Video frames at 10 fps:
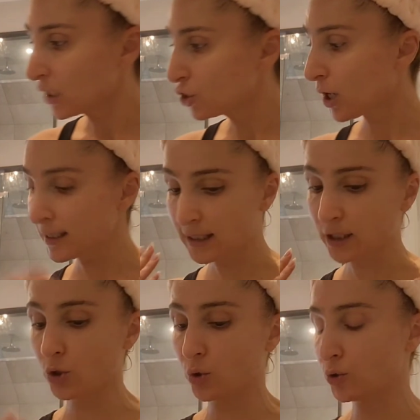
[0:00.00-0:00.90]
So as
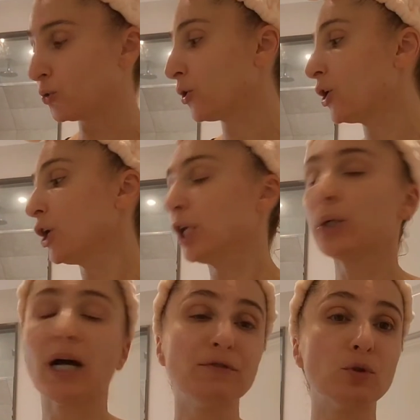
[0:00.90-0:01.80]
I told you,
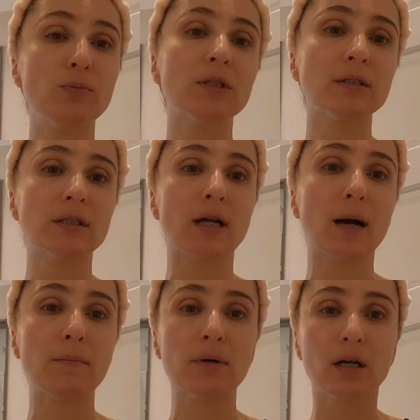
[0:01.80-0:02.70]
you have to build it
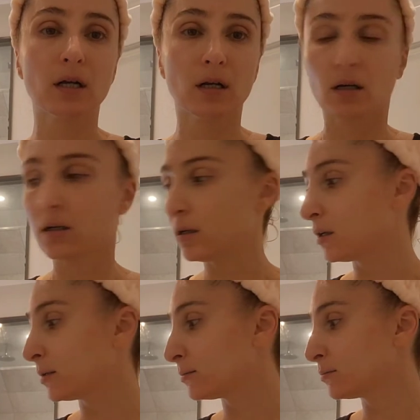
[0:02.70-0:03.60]
up
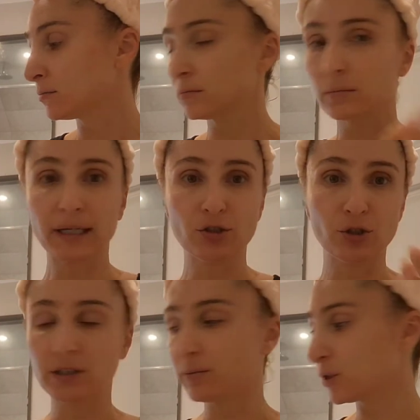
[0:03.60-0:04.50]
by
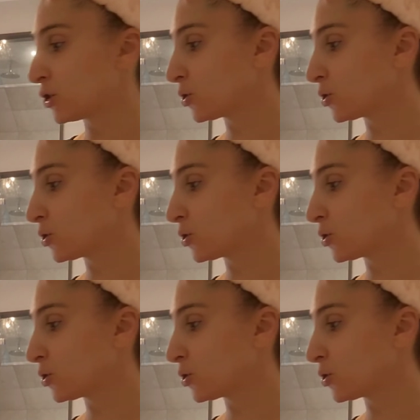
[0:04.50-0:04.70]
treatment.